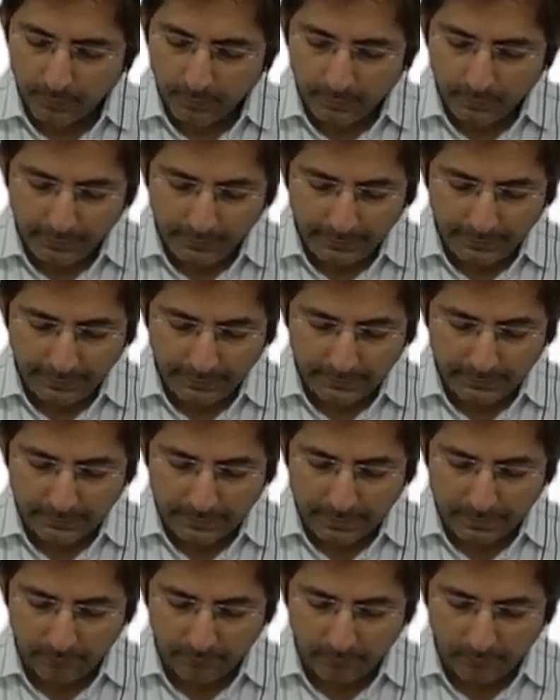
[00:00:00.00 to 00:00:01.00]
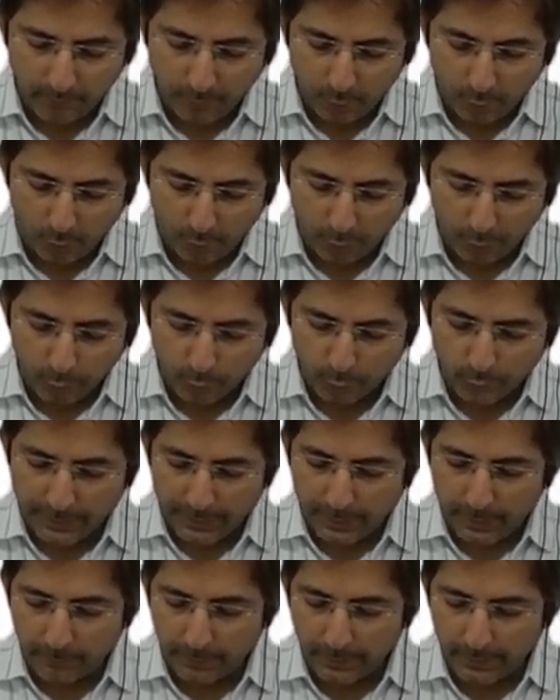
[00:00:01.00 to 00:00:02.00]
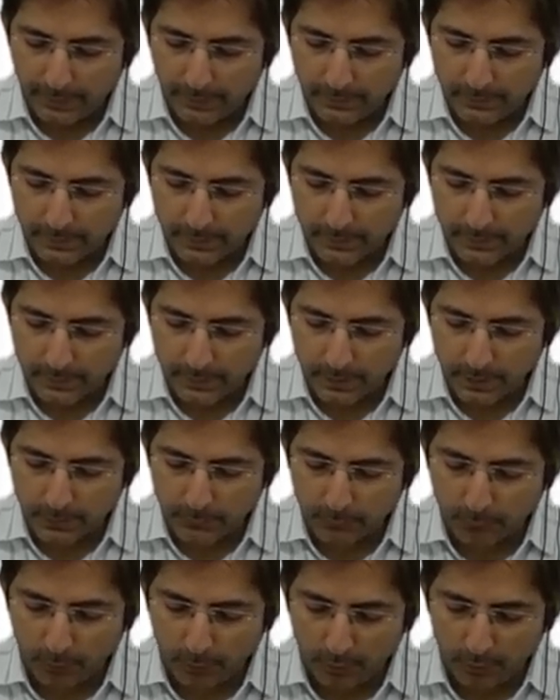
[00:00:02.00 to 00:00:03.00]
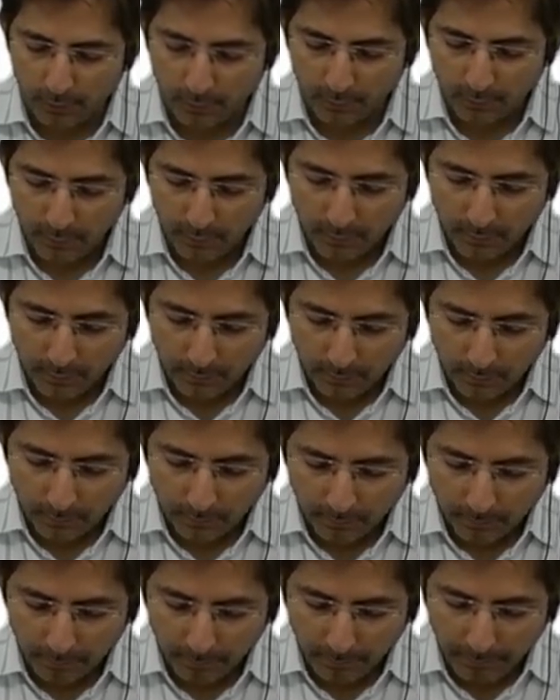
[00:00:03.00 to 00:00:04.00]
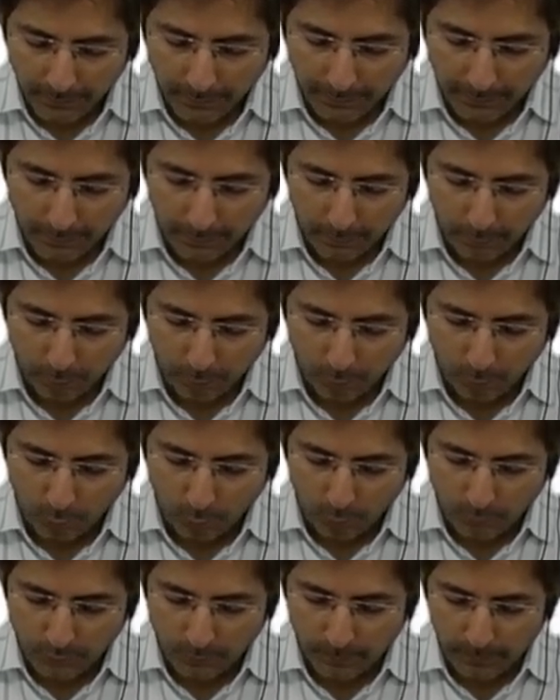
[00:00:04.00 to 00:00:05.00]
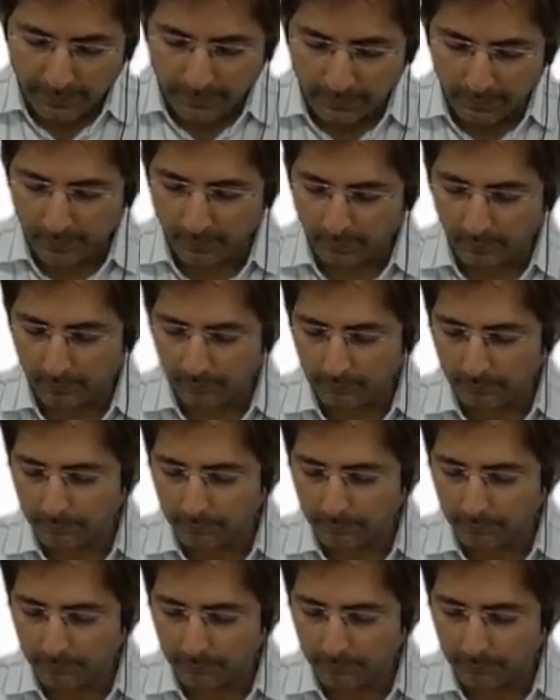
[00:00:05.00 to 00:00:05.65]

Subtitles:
In exam we will not use red pen. This is just for making your notes better.